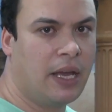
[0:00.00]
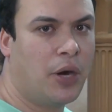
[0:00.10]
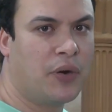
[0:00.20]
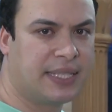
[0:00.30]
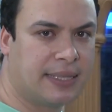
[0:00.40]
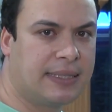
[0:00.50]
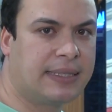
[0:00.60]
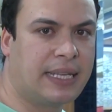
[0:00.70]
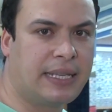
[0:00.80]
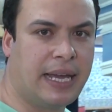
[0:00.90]
A recent
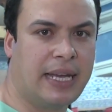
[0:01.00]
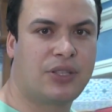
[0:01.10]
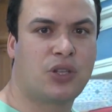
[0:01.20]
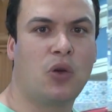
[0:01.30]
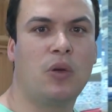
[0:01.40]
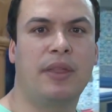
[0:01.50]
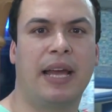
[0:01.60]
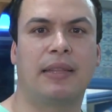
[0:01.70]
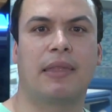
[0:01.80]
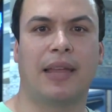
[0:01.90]
study has shown
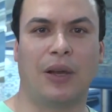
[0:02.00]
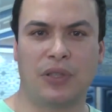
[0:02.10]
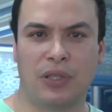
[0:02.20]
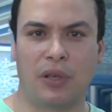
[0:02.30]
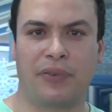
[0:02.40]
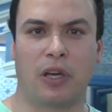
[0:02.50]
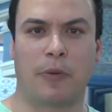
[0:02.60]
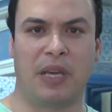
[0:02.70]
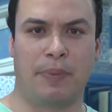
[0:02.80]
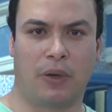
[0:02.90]
that thousands of young
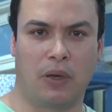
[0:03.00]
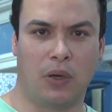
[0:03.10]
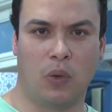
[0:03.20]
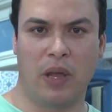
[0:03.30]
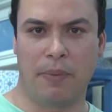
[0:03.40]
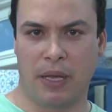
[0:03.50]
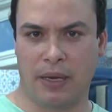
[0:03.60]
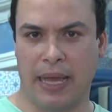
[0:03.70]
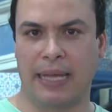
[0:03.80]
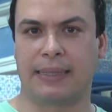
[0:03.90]
people, women
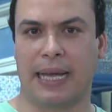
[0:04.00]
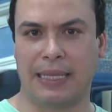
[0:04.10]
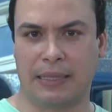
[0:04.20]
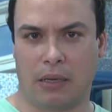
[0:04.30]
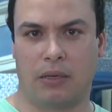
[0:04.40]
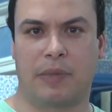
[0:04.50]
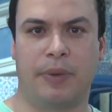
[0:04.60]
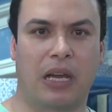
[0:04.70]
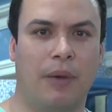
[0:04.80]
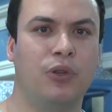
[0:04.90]
and adults
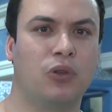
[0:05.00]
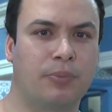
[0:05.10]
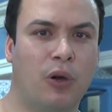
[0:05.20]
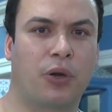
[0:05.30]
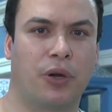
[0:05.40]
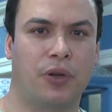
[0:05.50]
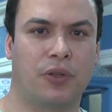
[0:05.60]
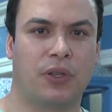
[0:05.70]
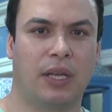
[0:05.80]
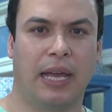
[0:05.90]
become new
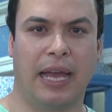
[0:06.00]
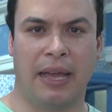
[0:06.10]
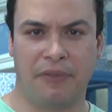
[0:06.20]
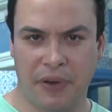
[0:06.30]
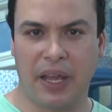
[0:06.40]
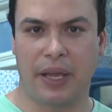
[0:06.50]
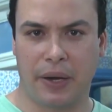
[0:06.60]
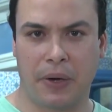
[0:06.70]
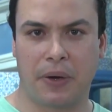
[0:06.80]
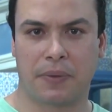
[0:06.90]
smokers every
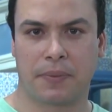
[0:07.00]
year.